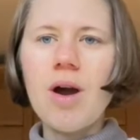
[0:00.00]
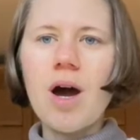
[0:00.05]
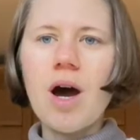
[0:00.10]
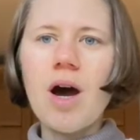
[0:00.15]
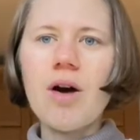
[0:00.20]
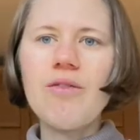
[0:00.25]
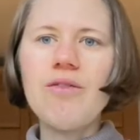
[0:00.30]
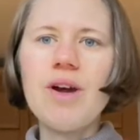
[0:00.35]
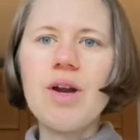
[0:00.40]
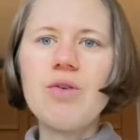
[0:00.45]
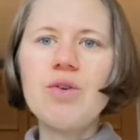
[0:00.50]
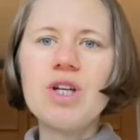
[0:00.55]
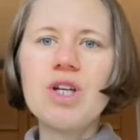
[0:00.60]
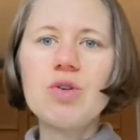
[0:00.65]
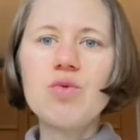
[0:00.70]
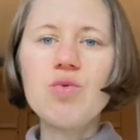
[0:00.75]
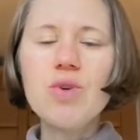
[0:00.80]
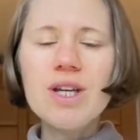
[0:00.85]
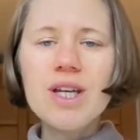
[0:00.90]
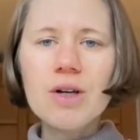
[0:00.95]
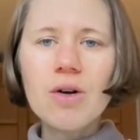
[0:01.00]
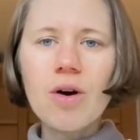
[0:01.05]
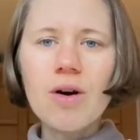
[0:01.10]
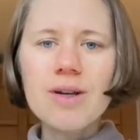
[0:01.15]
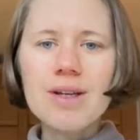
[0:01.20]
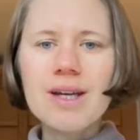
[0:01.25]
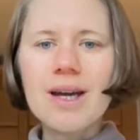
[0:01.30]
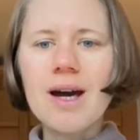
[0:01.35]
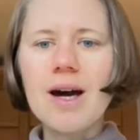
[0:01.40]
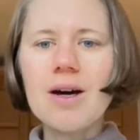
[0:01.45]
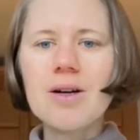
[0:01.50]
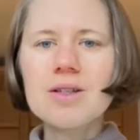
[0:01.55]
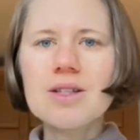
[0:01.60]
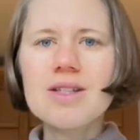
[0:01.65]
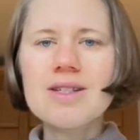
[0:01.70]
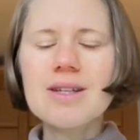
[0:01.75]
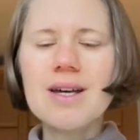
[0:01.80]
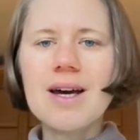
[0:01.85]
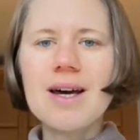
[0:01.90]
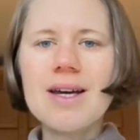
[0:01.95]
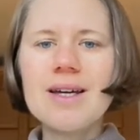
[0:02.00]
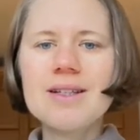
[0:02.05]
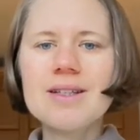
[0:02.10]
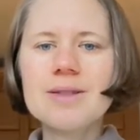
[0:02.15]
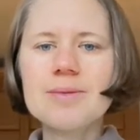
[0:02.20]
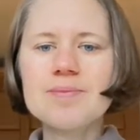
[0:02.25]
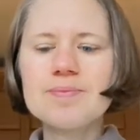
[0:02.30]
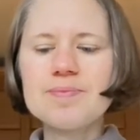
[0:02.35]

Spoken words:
are very green on the outside